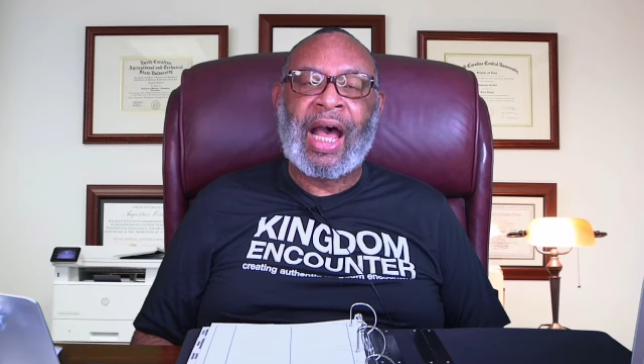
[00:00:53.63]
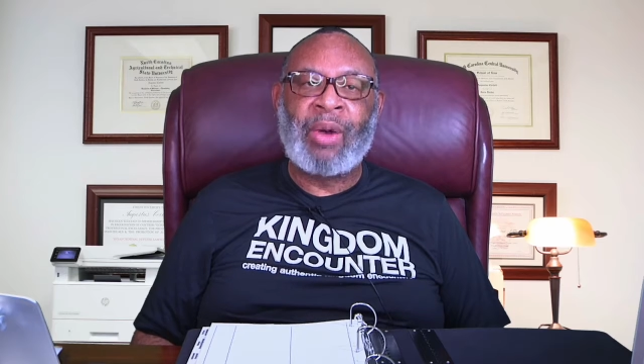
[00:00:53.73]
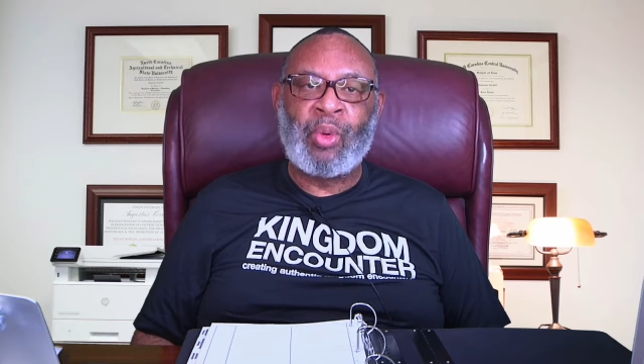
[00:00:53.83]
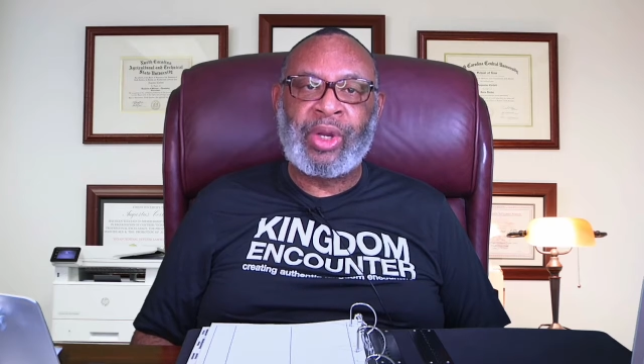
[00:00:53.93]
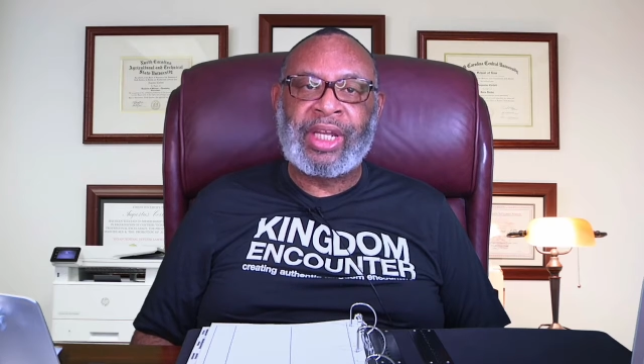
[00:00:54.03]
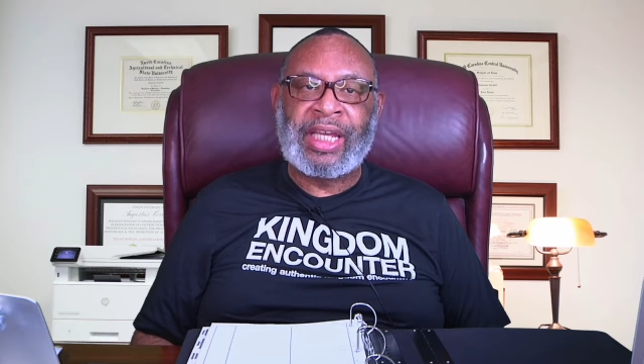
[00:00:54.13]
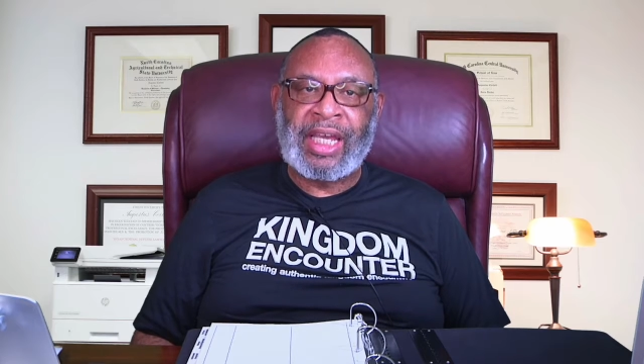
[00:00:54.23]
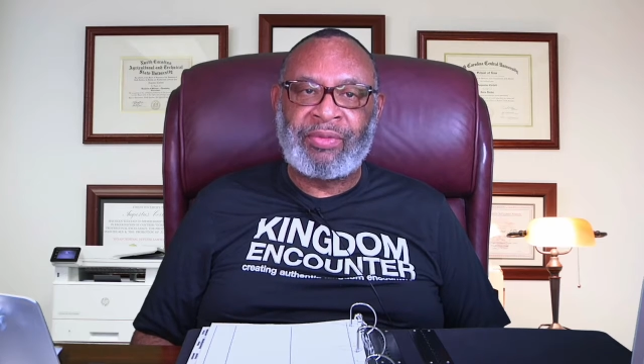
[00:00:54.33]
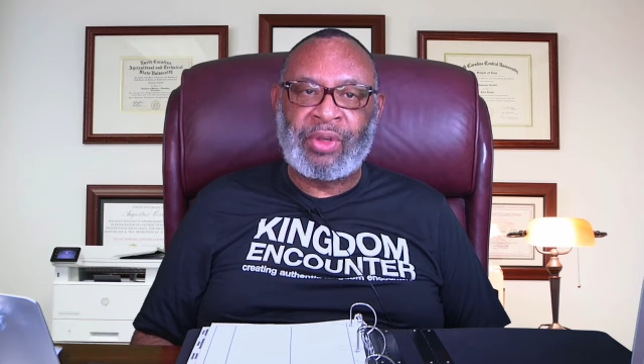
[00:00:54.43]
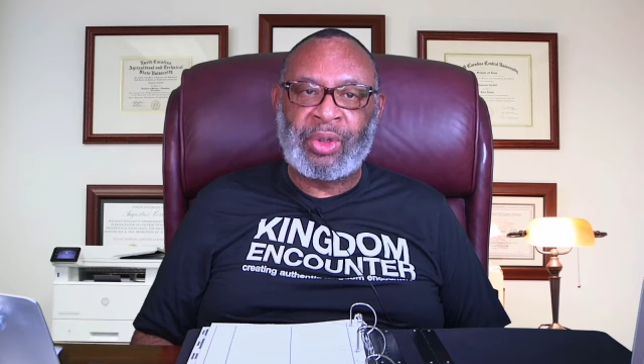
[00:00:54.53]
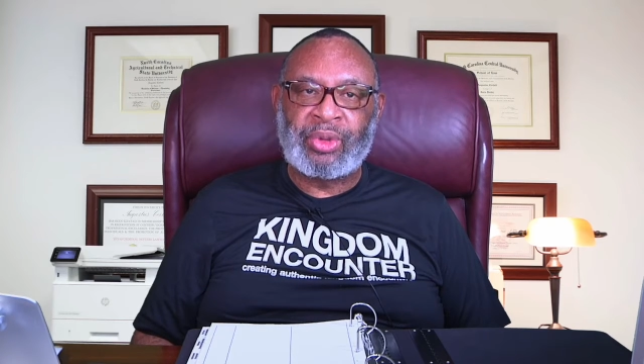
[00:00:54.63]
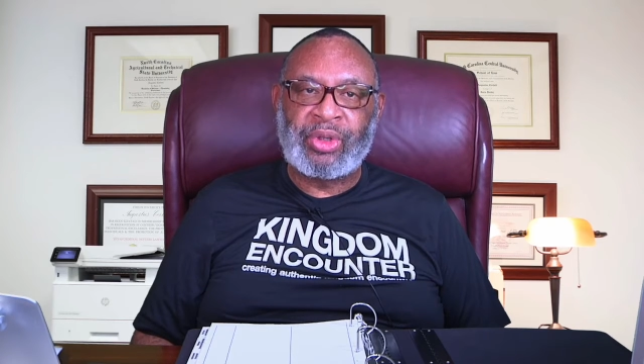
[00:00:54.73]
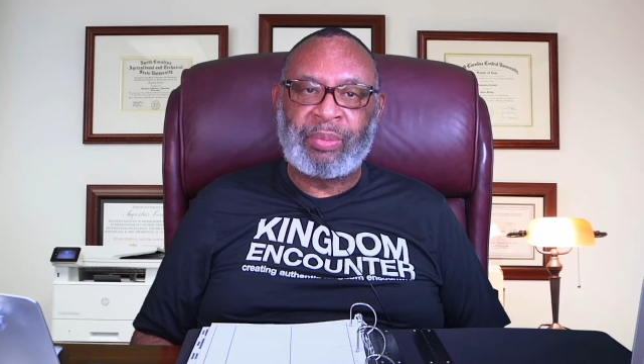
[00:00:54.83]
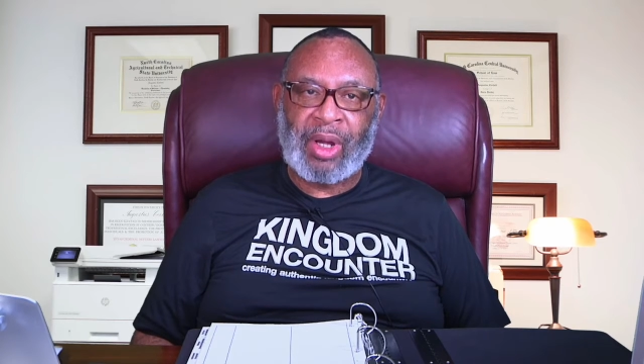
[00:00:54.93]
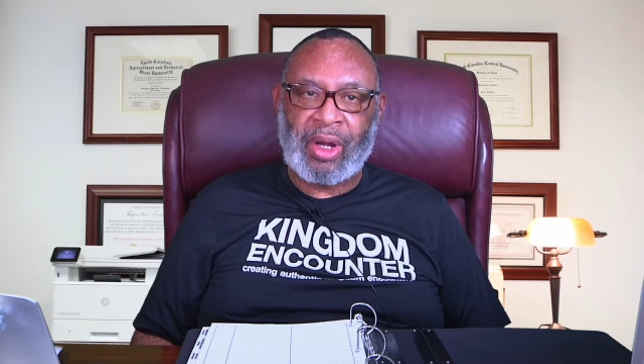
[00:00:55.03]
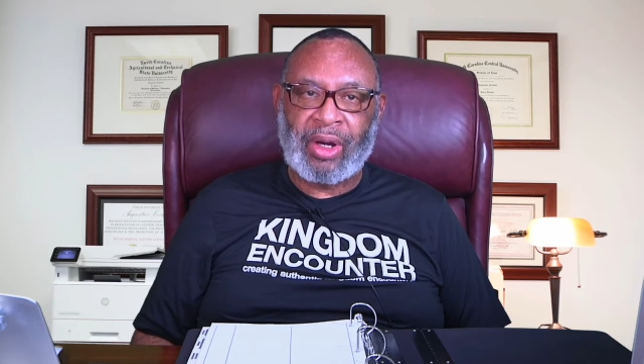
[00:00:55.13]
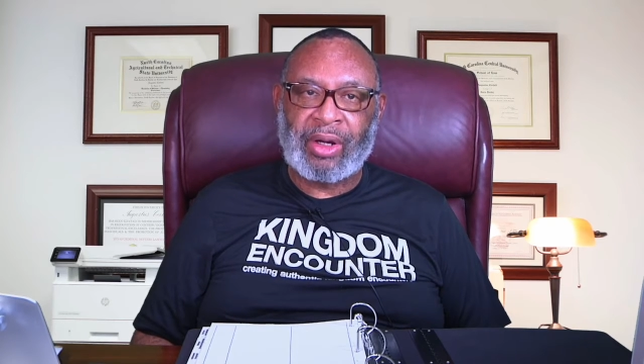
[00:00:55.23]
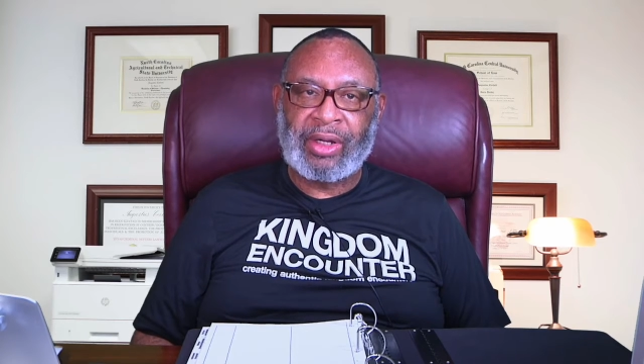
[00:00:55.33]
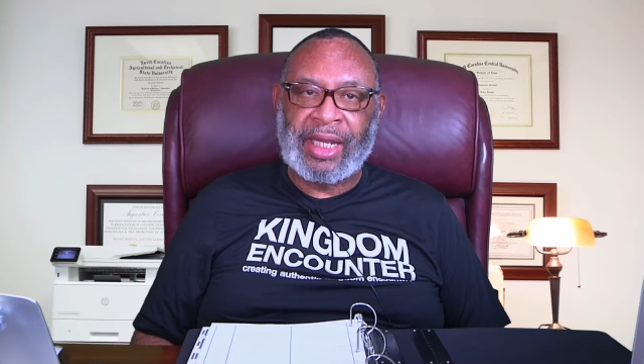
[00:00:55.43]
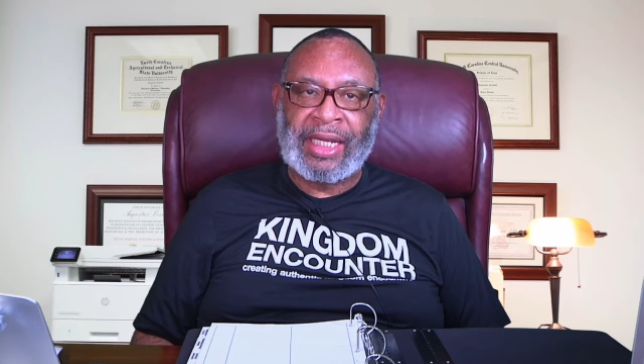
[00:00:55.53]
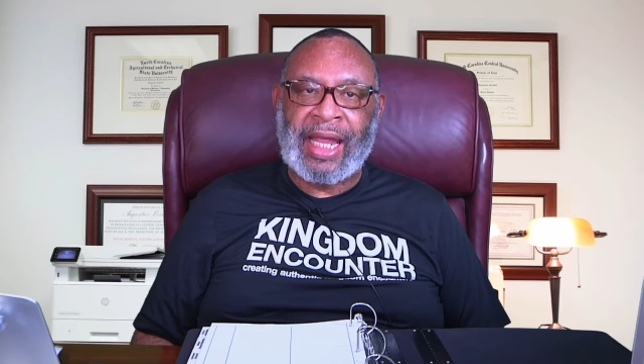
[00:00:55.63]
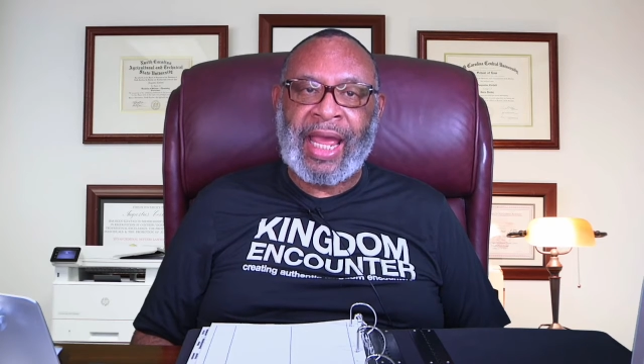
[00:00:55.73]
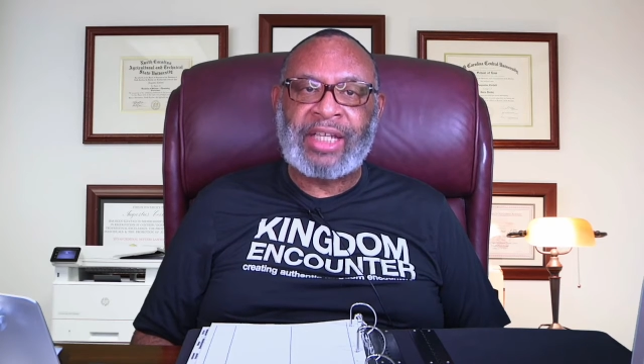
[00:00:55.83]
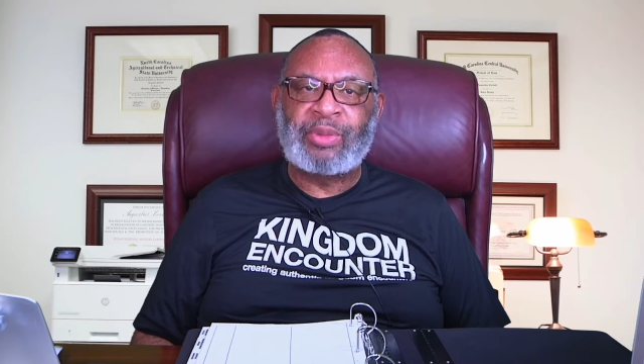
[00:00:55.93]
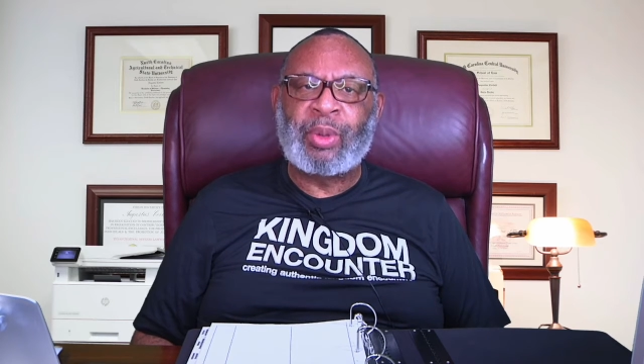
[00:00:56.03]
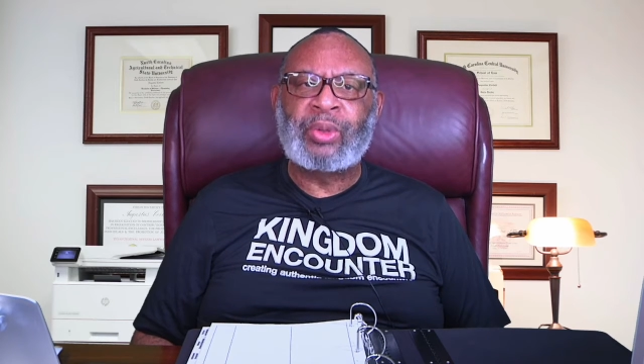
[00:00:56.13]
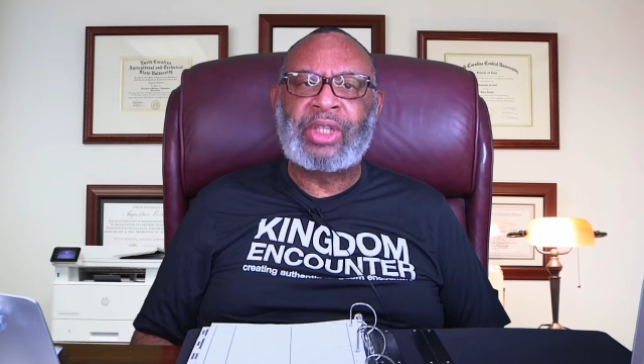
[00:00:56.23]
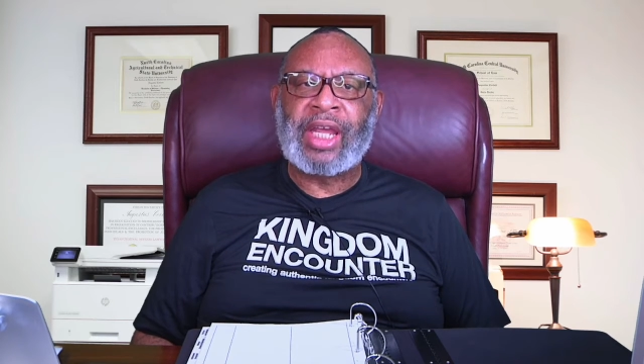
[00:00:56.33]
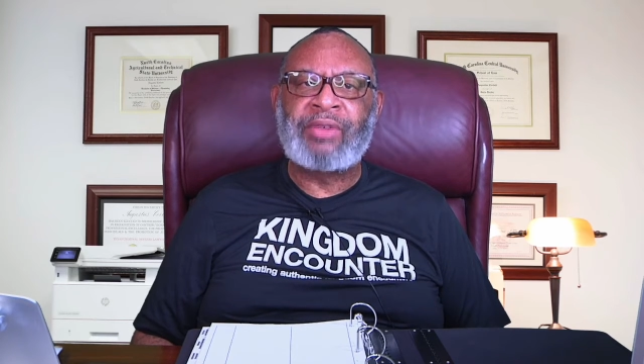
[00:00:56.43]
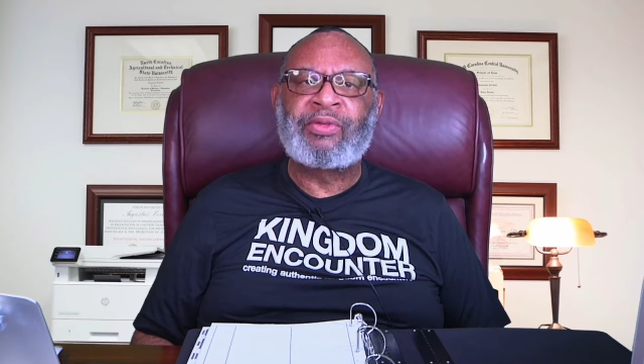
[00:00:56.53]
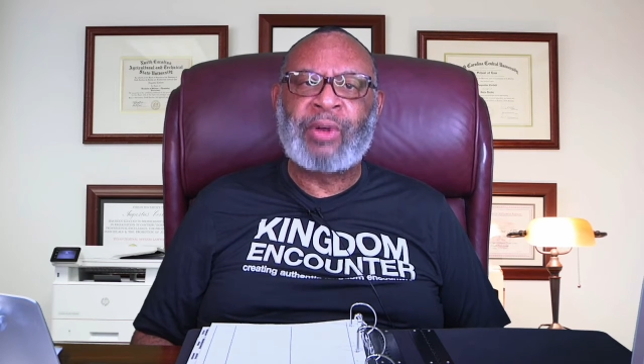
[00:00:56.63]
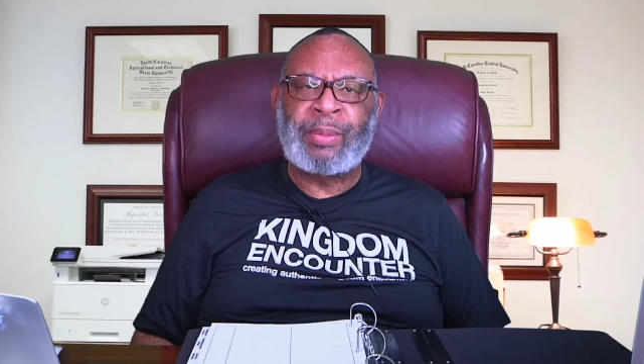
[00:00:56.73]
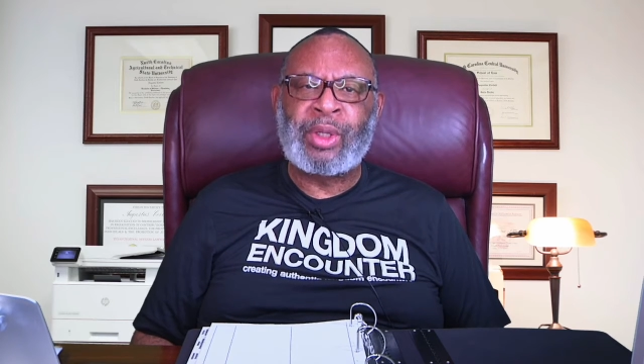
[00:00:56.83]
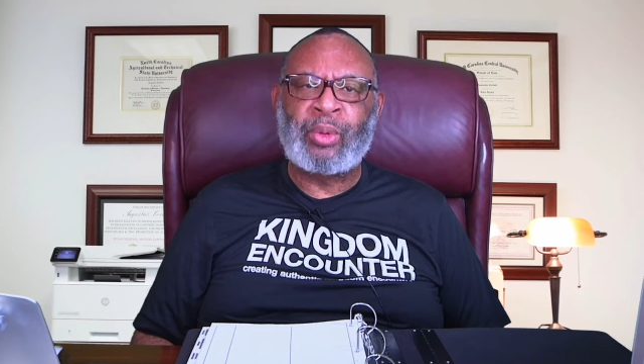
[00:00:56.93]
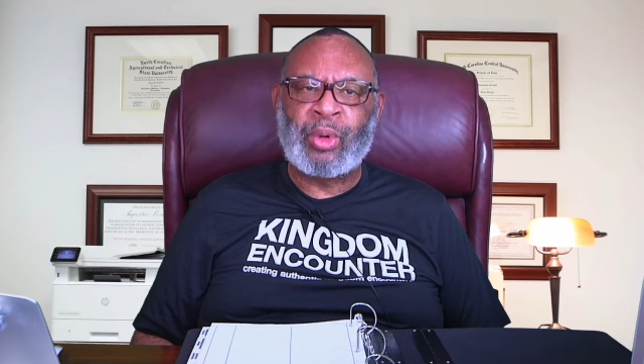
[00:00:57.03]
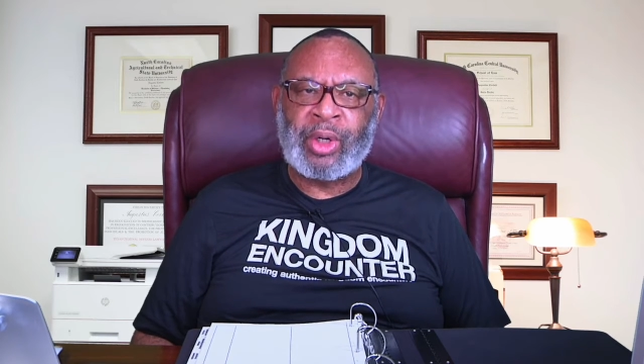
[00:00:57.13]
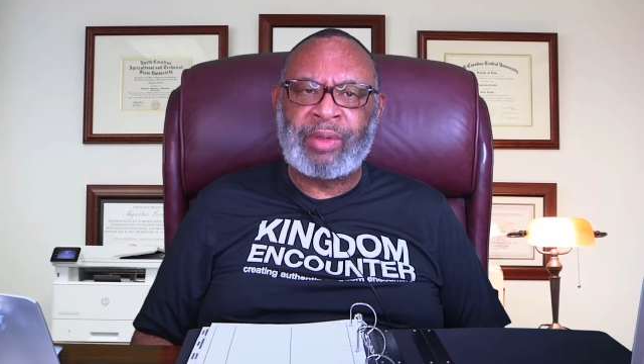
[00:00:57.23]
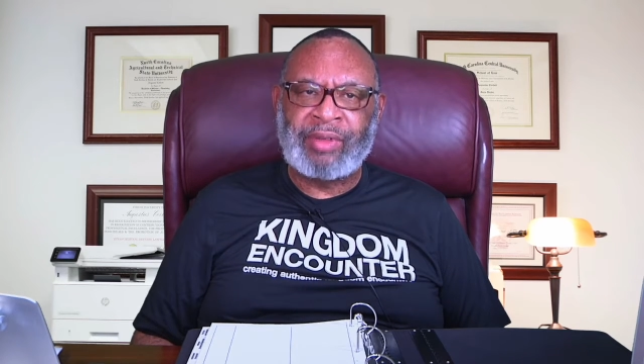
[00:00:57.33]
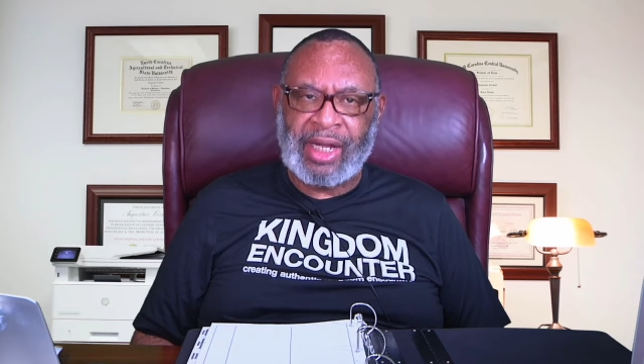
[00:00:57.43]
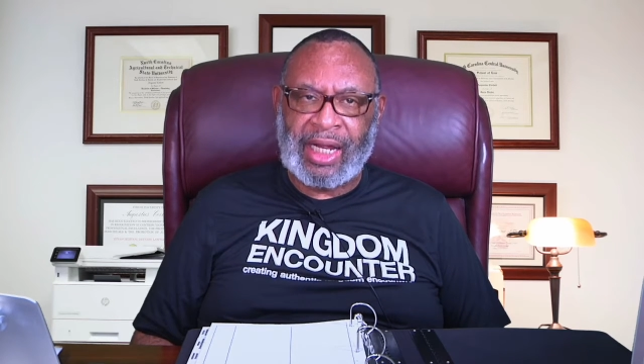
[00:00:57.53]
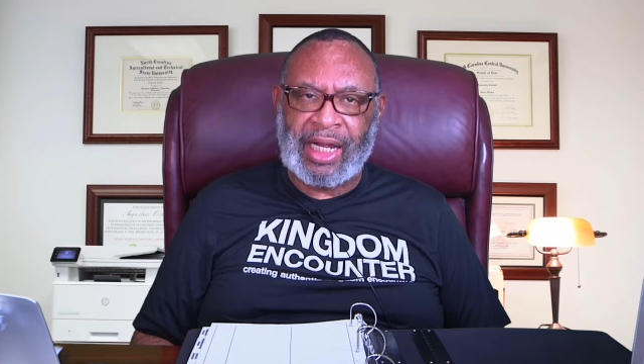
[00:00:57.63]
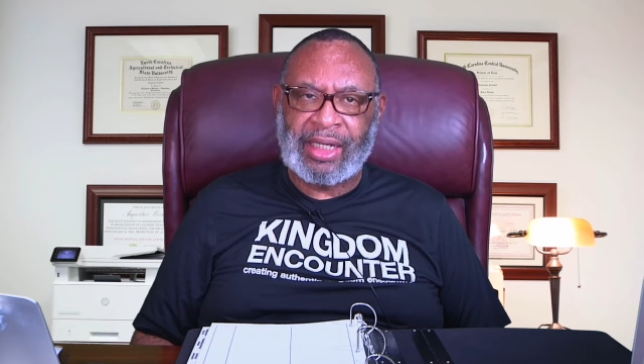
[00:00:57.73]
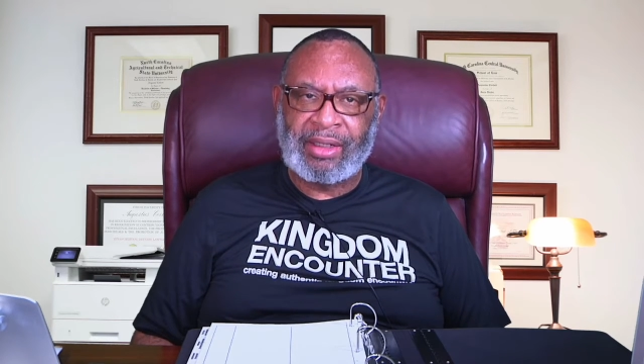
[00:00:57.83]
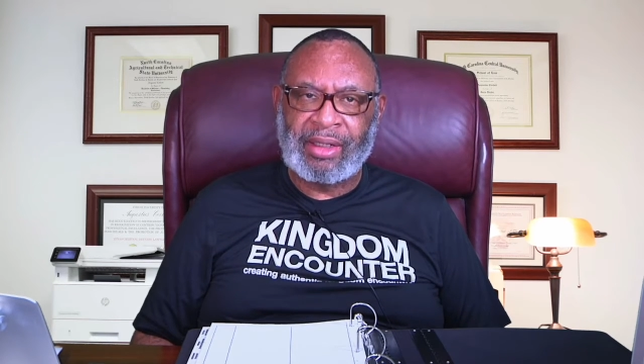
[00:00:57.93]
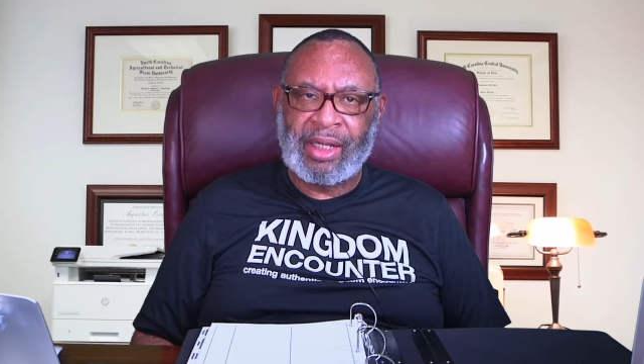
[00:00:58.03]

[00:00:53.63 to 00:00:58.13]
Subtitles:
I want to give you tomorrow an expose from the Word of God